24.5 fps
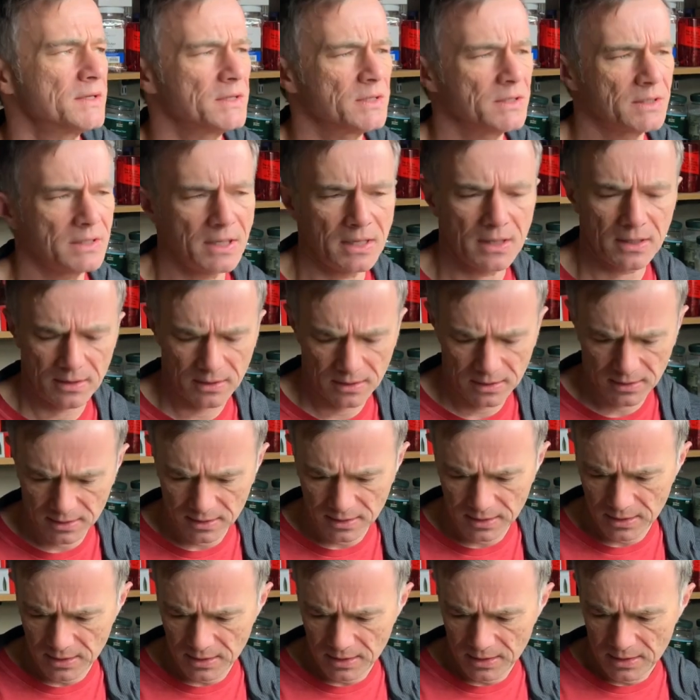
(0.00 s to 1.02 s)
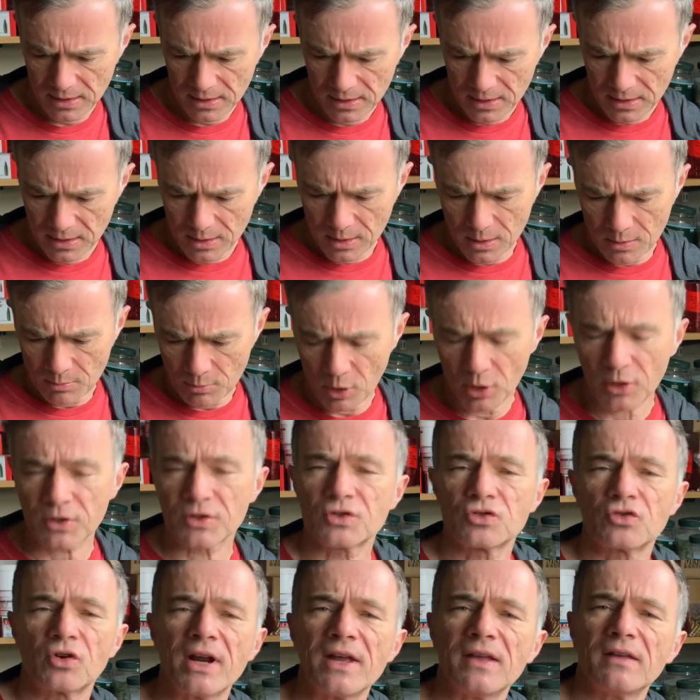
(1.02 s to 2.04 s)
is Marcus
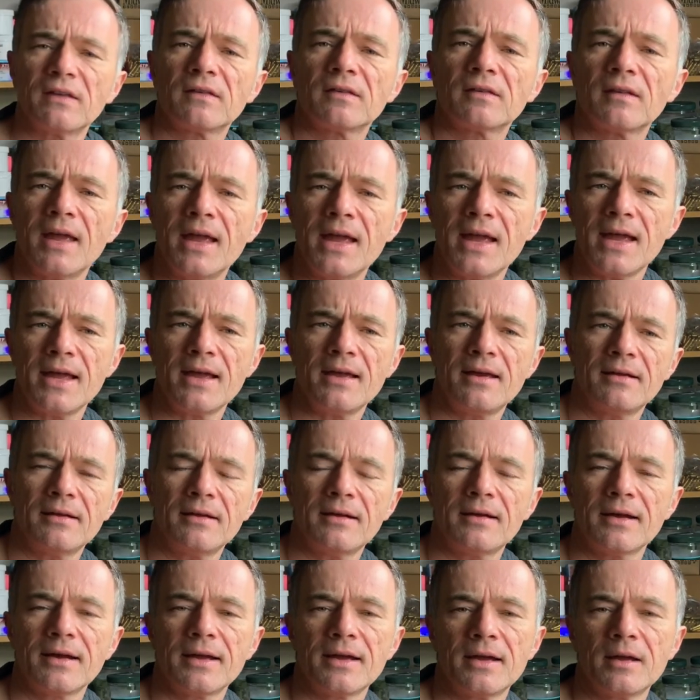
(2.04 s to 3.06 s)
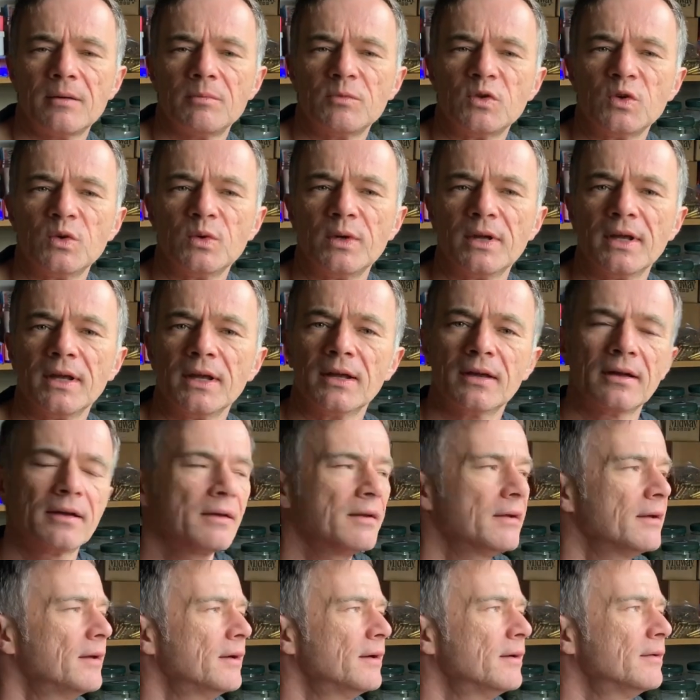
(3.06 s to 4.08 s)
Trice, and I am doing
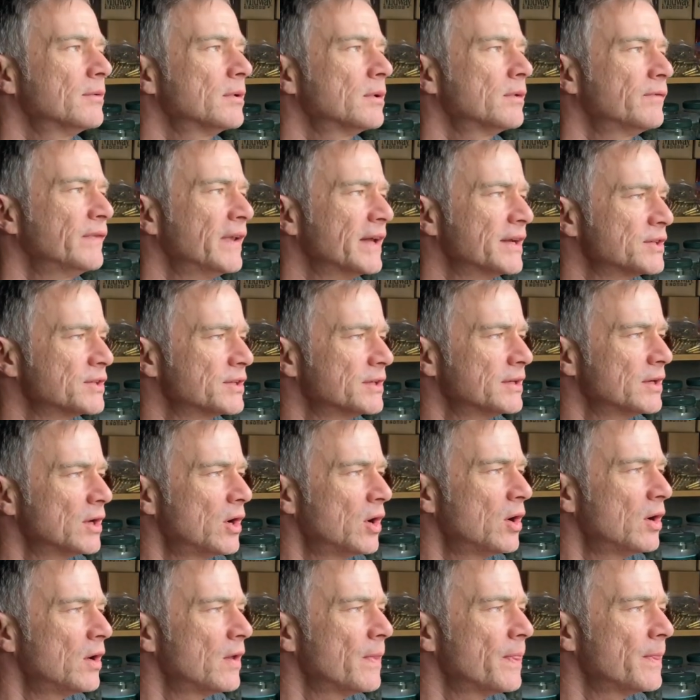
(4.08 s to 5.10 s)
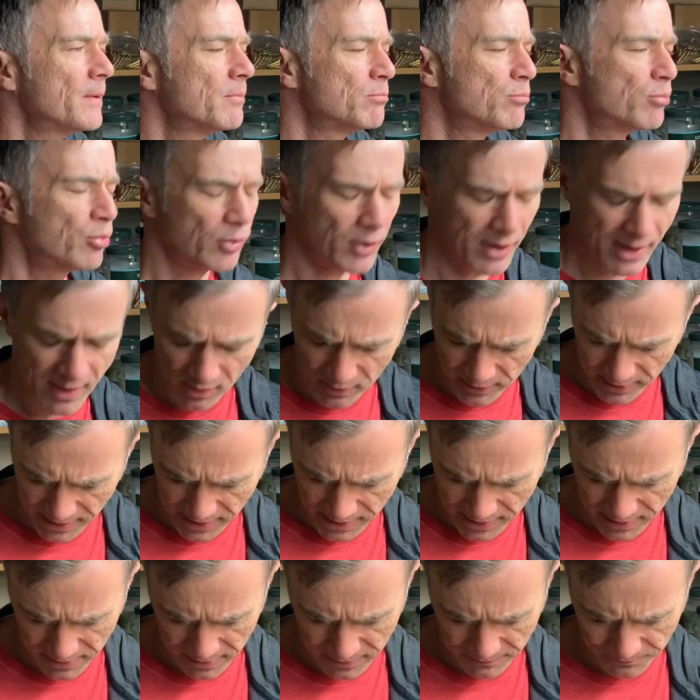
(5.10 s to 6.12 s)
a reflection on the
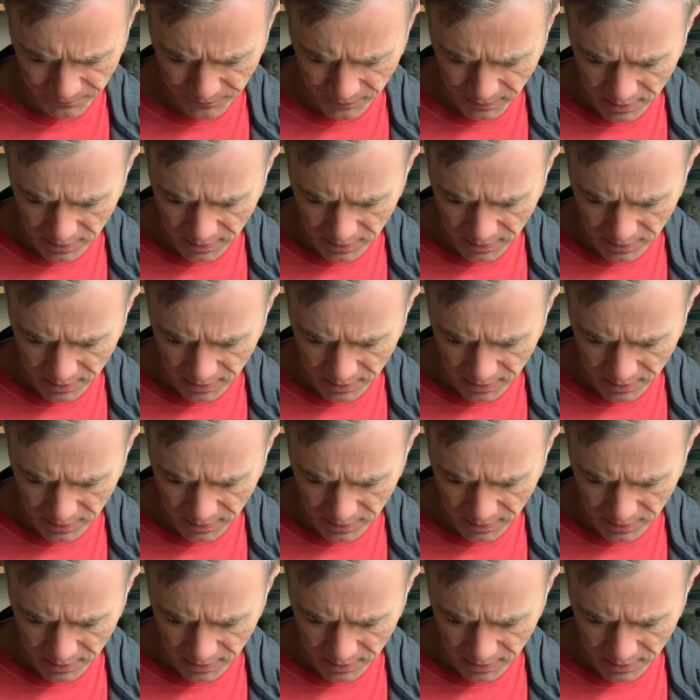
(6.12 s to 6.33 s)
browning